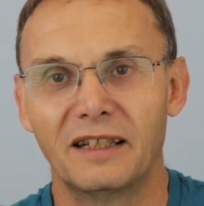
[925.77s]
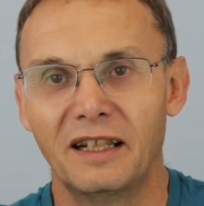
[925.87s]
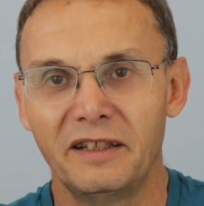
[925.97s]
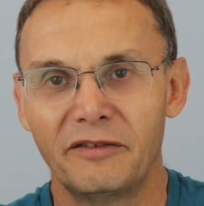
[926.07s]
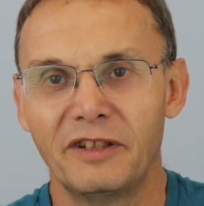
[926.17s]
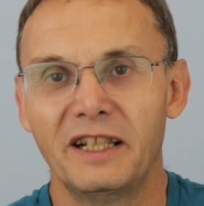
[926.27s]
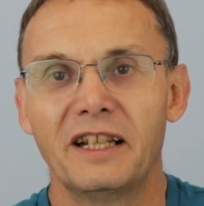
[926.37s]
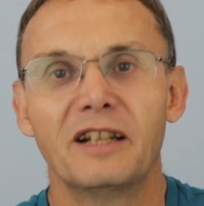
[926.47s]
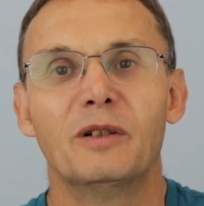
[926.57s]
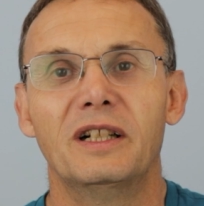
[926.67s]
only
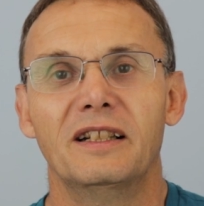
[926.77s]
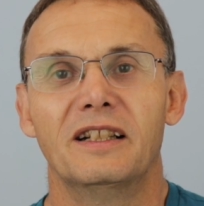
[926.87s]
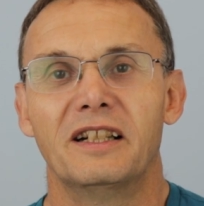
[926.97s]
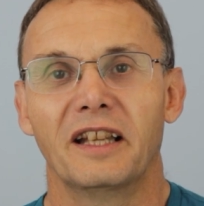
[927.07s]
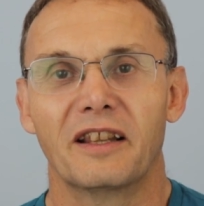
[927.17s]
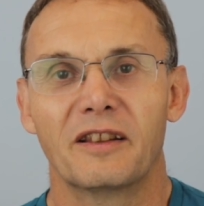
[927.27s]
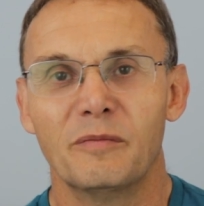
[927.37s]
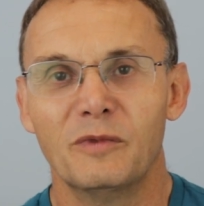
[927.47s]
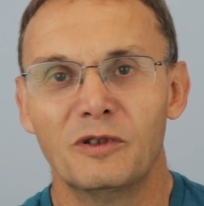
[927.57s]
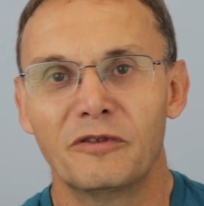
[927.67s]
feeding quite light, the
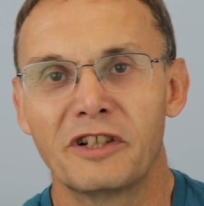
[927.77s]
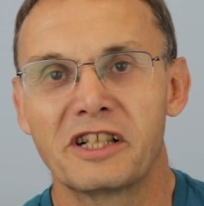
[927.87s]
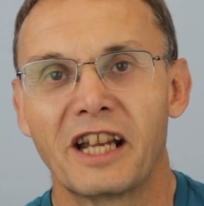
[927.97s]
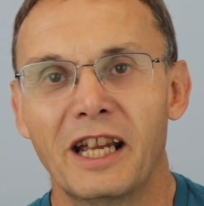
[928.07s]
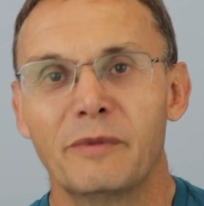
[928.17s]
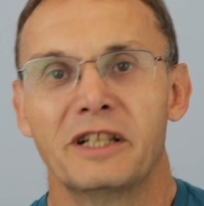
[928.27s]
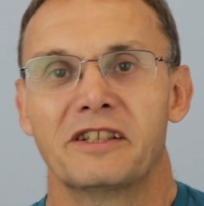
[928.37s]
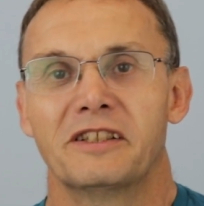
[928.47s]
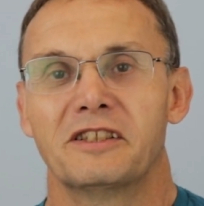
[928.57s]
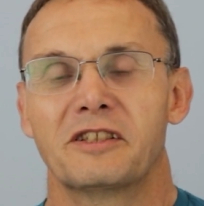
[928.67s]
more fish came
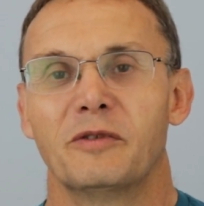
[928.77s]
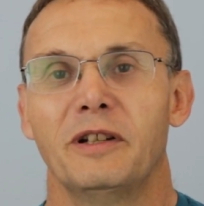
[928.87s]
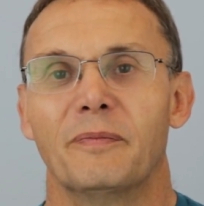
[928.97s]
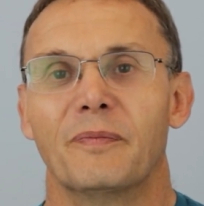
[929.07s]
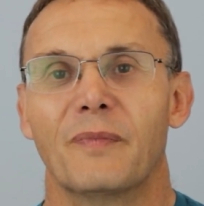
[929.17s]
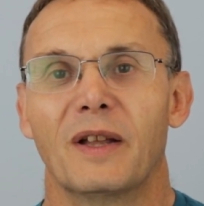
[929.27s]
into the swim.